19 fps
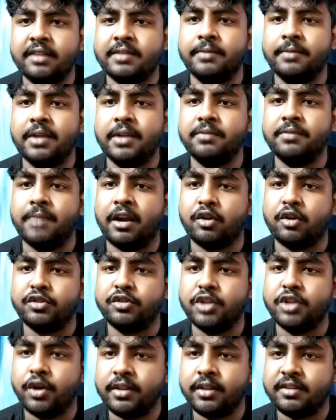Sometimes
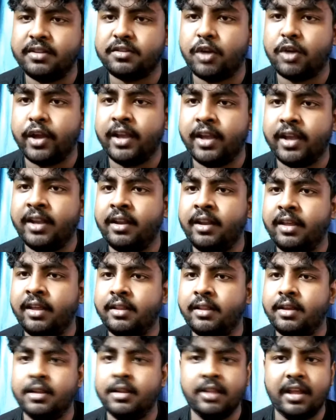Marcos Llorente is slotting
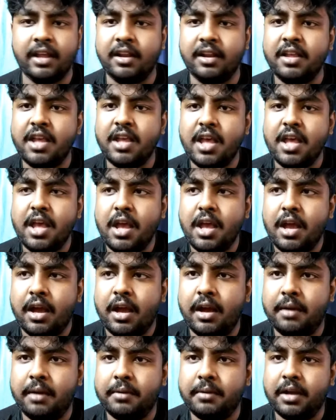in there,
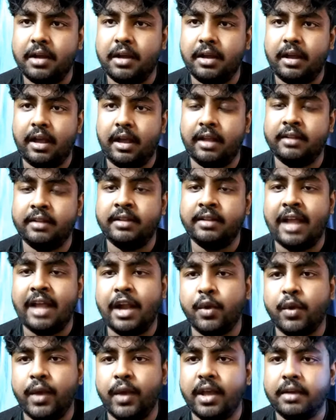uh, and that
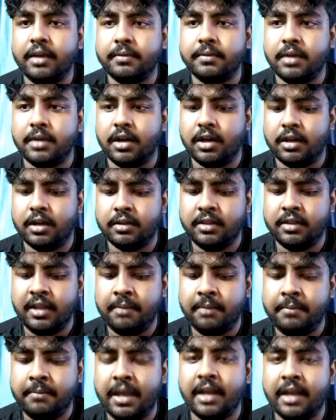way the
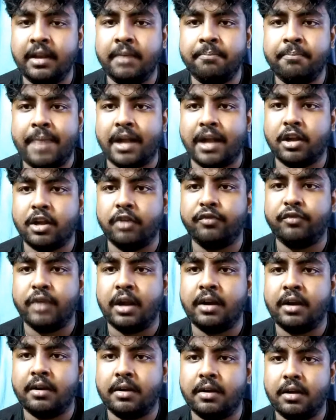main impact of
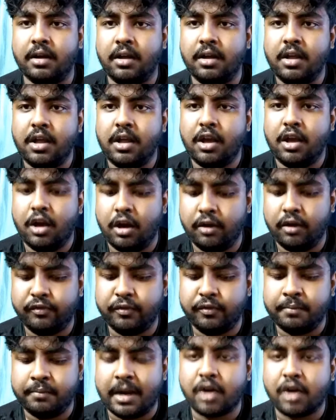
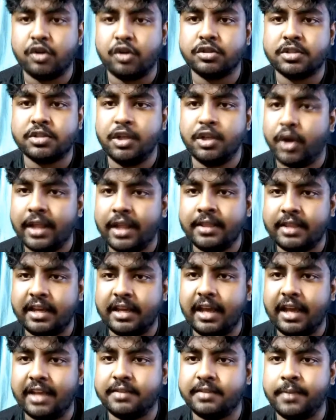Marcos Llorente
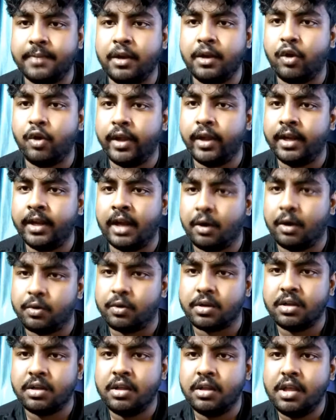has been going out.